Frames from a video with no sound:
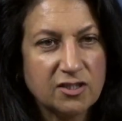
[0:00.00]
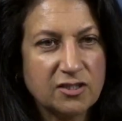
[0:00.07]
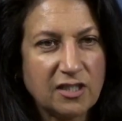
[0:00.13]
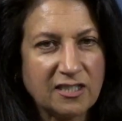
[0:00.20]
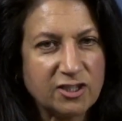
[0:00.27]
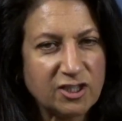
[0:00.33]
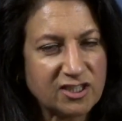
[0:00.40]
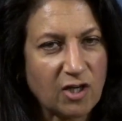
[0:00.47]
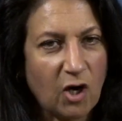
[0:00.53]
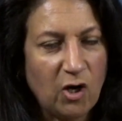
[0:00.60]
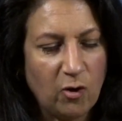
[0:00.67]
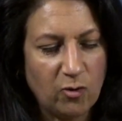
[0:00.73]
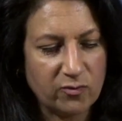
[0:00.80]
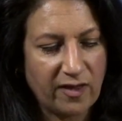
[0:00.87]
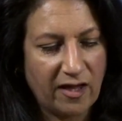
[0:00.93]
And just
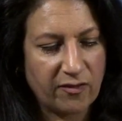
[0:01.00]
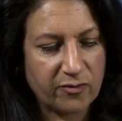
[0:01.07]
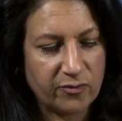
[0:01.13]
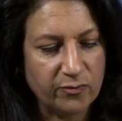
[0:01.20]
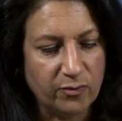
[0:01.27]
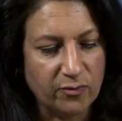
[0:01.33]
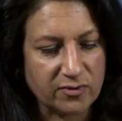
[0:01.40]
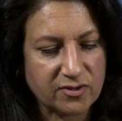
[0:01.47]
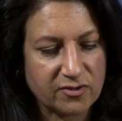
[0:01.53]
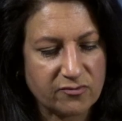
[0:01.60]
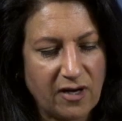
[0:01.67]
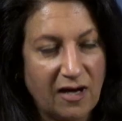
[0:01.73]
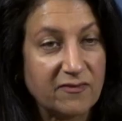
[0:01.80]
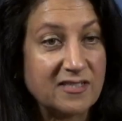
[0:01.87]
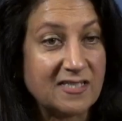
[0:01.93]
hold that thought
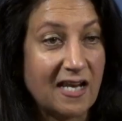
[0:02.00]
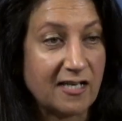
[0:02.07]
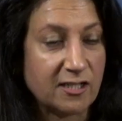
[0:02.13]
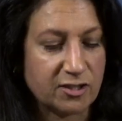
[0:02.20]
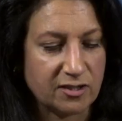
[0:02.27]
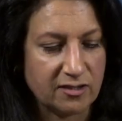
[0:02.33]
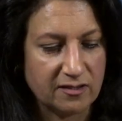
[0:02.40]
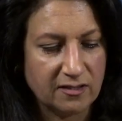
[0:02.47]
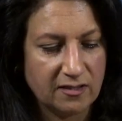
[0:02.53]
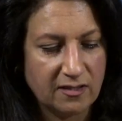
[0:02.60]
throughout this lecture,